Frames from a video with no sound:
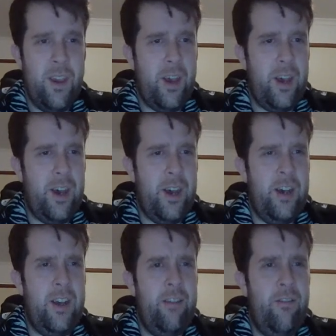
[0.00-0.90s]

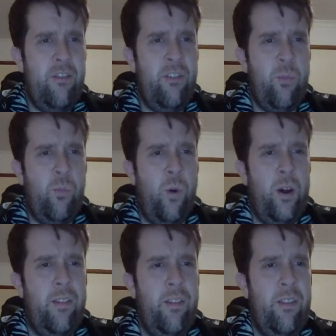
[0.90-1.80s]
Uh, just
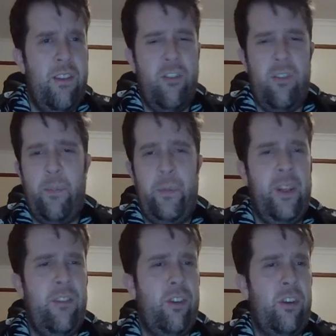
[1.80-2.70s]
one digit to
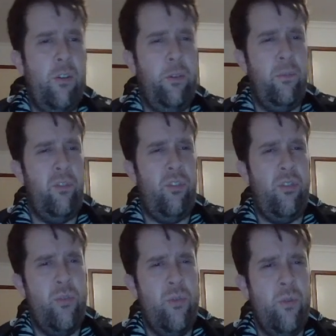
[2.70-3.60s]
place in column
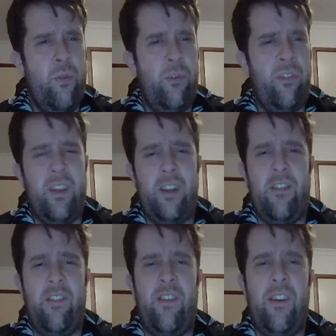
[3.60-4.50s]
two, so that's
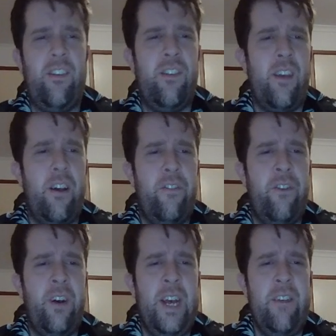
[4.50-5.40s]
a six, a
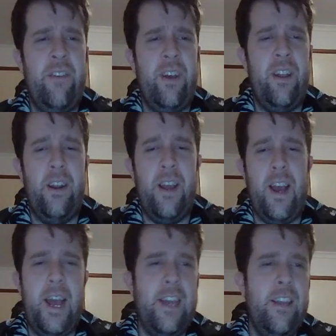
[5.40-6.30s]
five, an
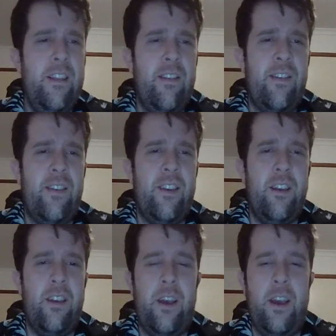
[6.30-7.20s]
eight,
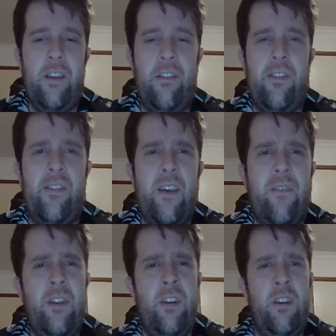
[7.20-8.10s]
a
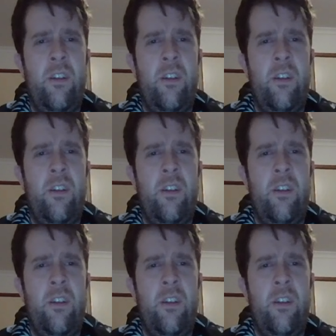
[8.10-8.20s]
seven,